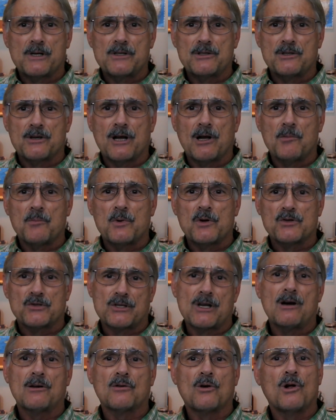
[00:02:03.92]
ready to help
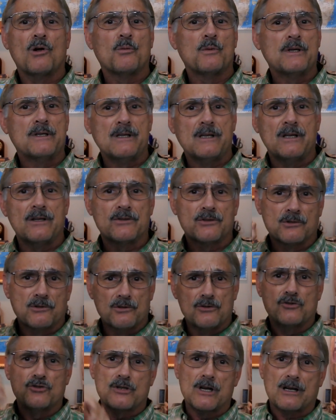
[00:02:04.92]
us out. All we need is a
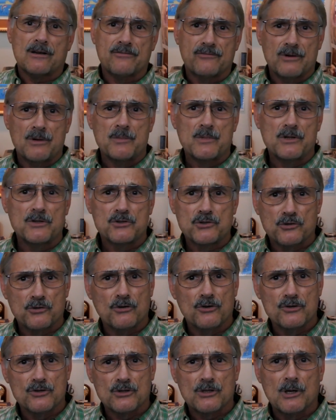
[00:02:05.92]
good check from the
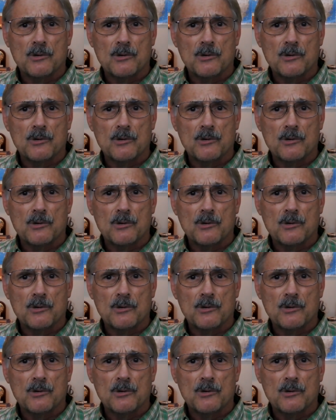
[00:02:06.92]
insurance